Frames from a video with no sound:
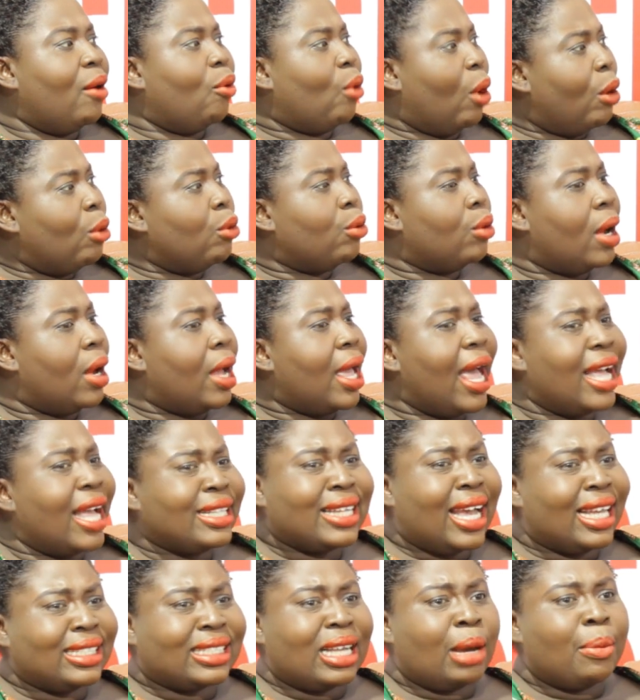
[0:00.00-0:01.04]
I'm
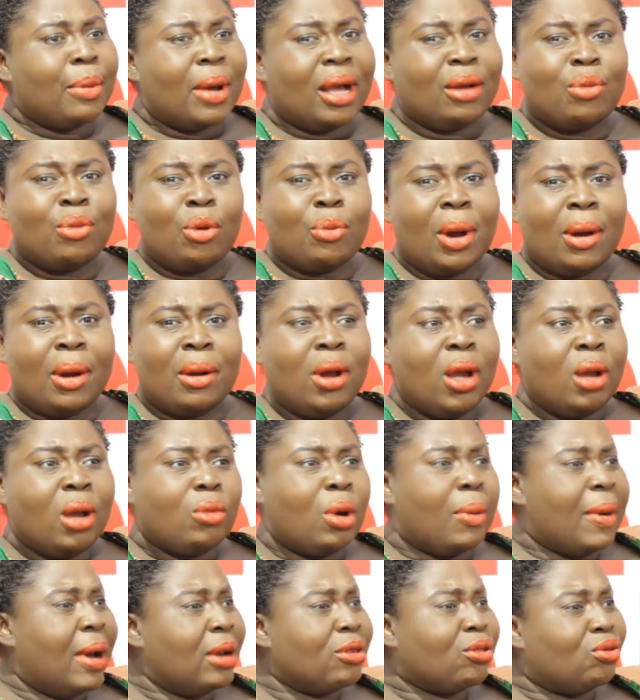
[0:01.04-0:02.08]
going to go
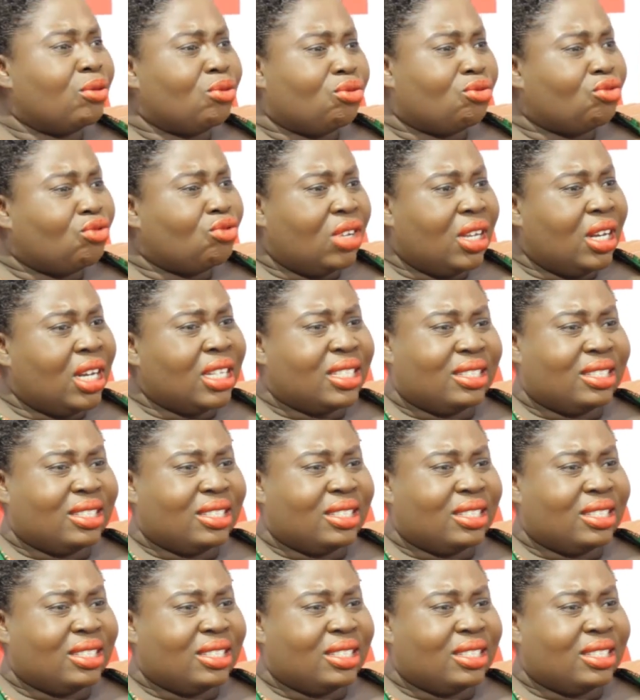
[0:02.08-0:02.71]
to